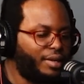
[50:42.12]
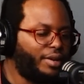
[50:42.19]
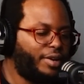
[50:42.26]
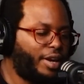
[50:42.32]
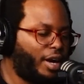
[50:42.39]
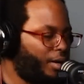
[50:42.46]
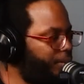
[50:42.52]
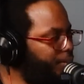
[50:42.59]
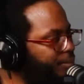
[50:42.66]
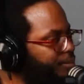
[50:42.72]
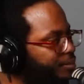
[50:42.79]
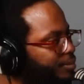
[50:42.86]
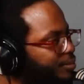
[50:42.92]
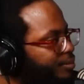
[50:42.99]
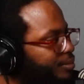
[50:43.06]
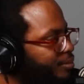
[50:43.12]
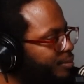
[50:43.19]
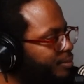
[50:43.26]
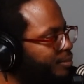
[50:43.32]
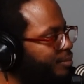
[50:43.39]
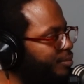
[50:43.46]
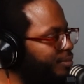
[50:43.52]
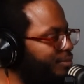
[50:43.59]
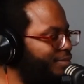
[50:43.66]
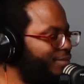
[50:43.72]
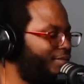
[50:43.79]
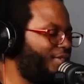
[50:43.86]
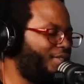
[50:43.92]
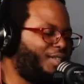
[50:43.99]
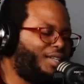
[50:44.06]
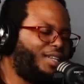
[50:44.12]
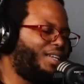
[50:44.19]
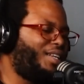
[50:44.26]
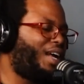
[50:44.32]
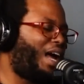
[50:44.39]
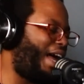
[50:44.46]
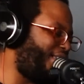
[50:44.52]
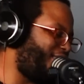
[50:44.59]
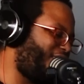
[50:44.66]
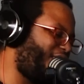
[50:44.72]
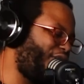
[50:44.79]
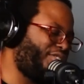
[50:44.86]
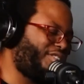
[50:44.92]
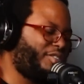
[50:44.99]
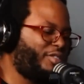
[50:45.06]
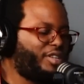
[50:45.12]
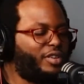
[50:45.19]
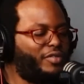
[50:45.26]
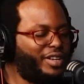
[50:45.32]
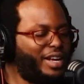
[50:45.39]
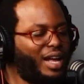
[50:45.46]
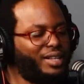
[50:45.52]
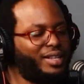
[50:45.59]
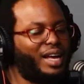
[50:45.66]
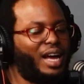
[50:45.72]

no. Really? I, here's the, the reality.